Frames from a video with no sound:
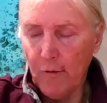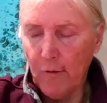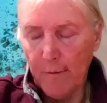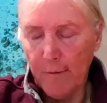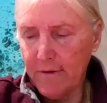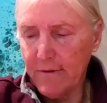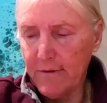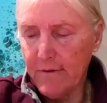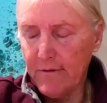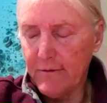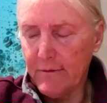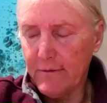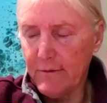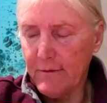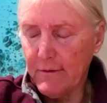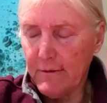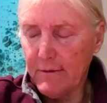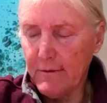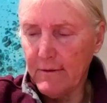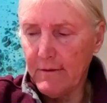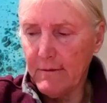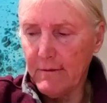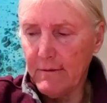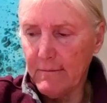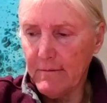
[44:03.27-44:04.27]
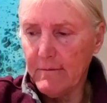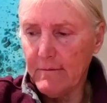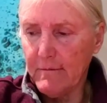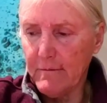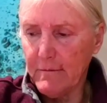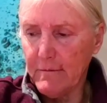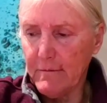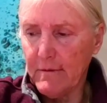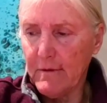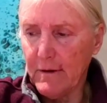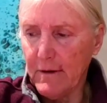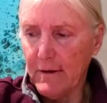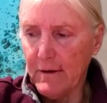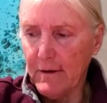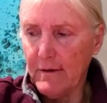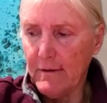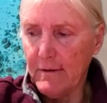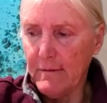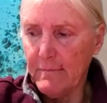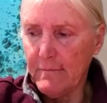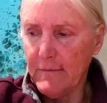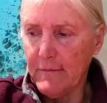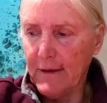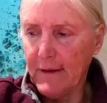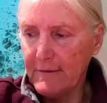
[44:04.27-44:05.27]
in the women's
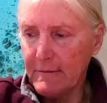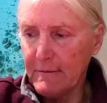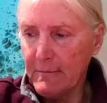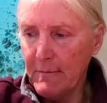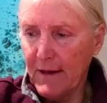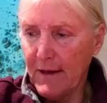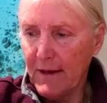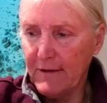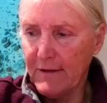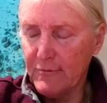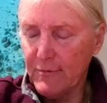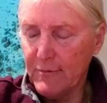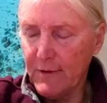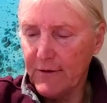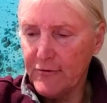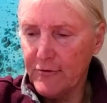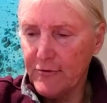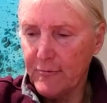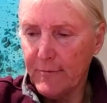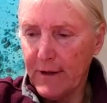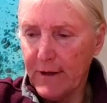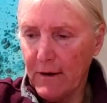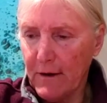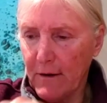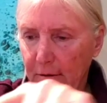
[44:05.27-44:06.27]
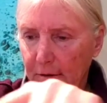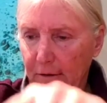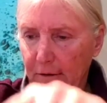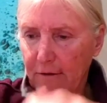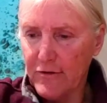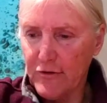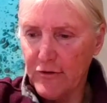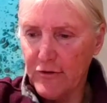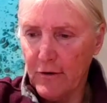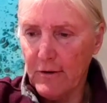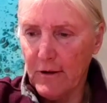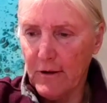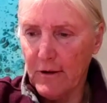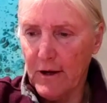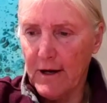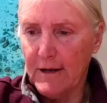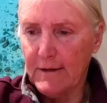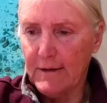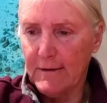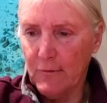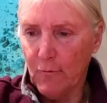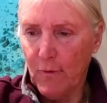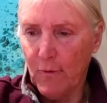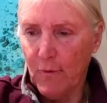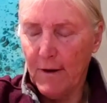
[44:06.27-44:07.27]
at the men's restroom, but short
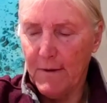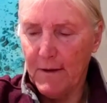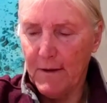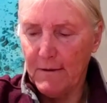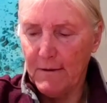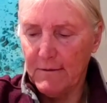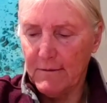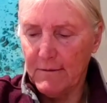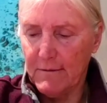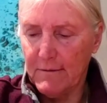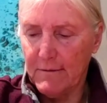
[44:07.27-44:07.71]
line at the women's.